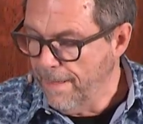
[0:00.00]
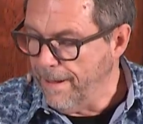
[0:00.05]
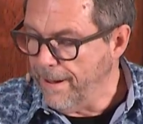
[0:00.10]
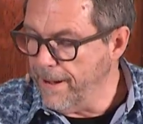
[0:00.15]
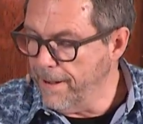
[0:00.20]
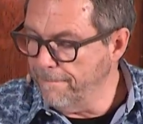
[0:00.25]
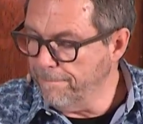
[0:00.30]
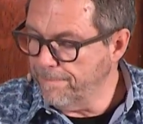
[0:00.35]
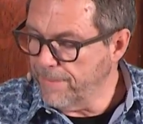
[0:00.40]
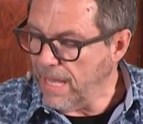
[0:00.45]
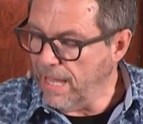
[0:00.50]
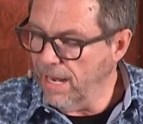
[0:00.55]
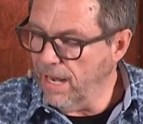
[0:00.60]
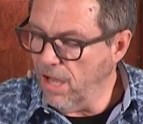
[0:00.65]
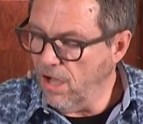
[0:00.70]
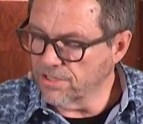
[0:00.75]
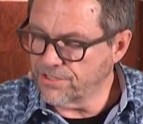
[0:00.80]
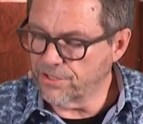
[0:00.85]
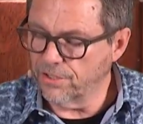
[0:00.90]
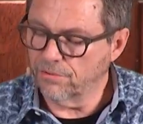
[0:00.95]
I'll
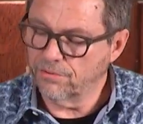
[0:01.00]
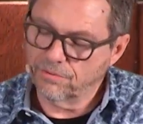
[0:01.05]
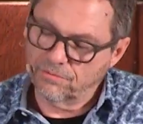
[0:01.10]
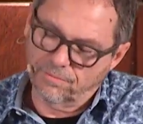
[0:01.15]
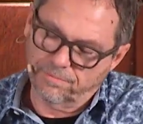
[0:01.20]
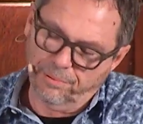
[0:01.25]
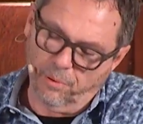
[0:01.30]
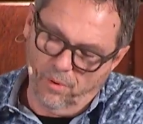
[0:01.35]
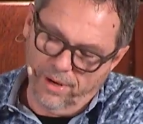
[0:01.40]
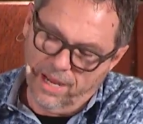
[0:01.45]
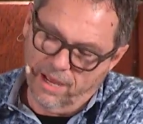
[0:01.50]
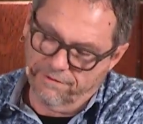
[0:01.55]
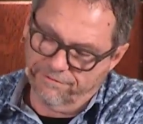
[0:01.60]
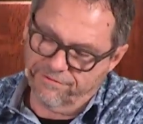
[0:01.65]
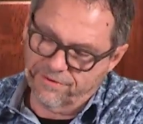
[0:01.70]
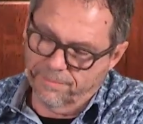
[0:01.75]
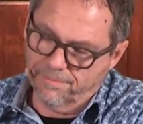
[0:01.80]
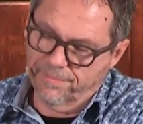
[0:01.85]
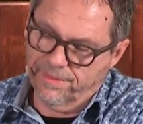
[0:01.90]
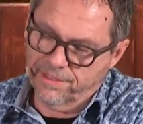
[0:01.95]
also point
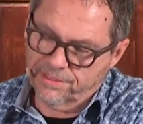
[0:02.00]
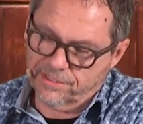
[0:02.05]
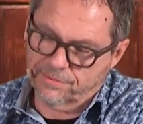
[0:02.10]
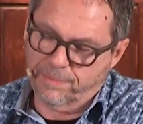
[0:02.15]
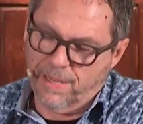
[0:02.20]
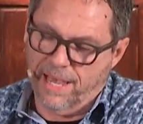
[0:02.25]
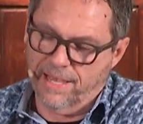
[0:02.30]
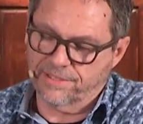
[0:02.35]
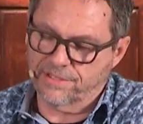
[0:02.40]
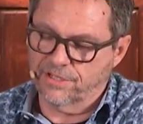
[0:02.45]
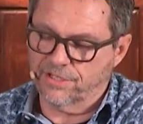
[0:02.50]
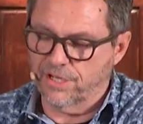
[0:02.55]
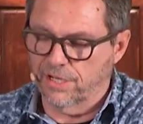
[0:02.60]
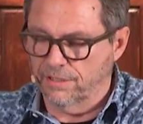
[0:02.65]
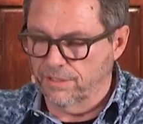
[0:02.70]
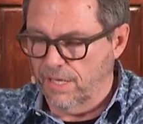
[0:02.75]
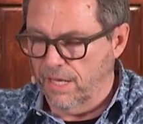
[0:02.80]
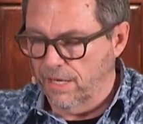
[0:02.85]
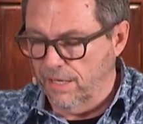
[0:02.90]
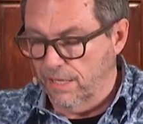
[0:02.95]
out from this passage,
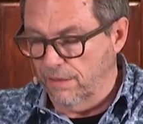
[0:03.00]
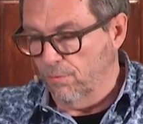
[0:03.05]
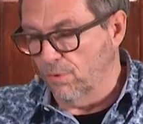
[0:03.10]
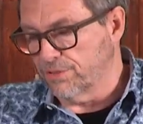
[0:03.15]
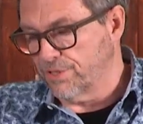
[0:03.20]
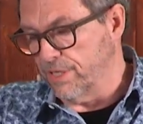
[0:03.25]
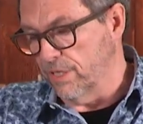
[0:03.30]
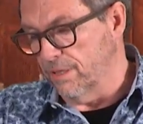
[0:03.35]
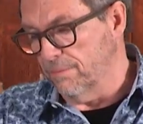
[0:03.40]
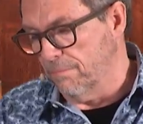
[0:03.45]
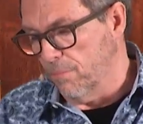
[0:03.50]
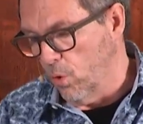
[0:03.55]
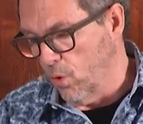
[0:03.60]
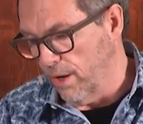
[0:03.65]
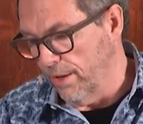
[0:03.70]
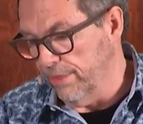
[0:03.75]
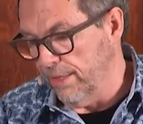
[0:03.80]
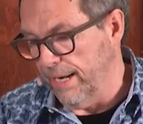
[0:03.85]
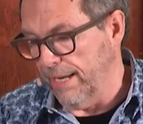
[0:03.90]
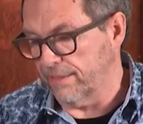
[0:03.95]
and we'll see it
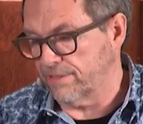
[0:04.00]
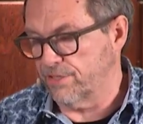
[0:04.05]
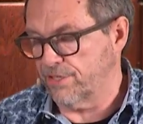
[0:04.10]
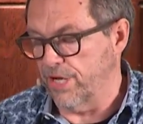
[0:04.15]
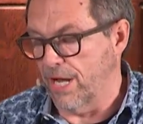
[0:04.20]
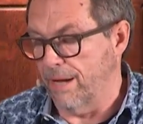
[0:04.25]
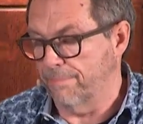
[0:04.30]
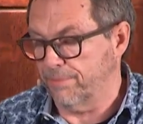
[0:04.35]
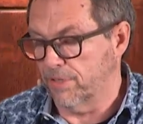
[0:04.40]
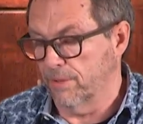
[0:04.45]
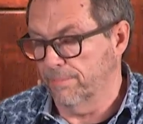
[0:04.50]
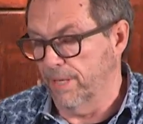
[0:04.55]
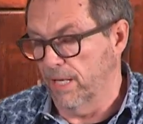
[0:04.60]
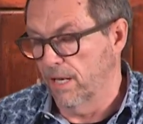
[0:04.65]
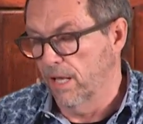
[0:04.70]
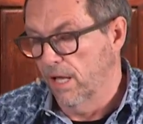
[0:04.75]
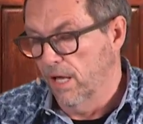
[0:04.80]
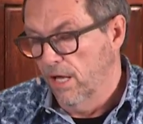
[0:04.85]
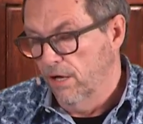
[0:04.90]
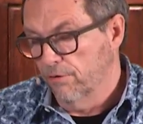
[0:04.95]
more in the next chapter,
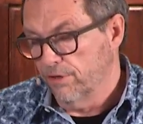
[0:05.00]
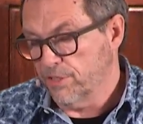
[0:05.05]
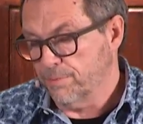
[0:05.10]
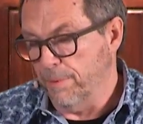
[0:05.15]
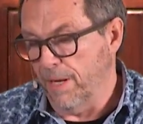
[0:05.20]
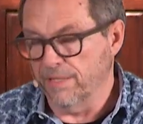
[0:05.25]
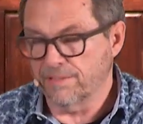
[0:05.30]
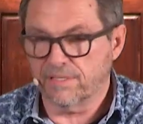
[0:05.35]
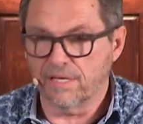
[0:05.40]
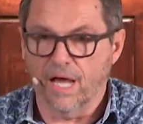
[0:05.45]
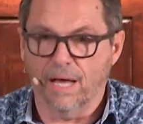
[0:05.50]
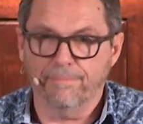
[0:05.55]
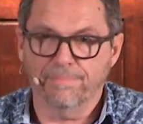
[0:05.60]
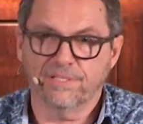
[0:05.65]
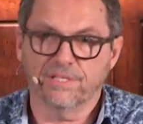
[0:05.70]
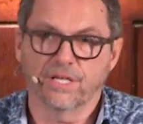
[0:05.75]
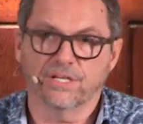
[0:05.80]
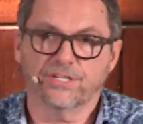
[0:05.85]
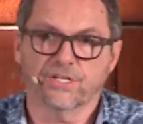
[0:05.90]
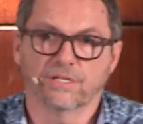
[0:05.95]
but response to
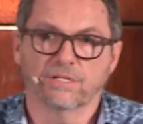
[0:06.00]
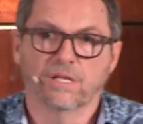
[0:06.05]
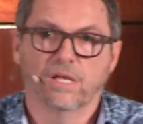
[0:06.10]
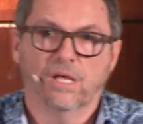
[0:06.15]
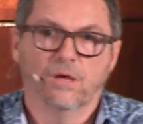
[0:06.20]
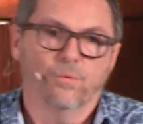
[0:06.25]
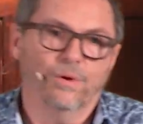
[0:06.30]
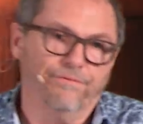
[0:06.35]
opposition.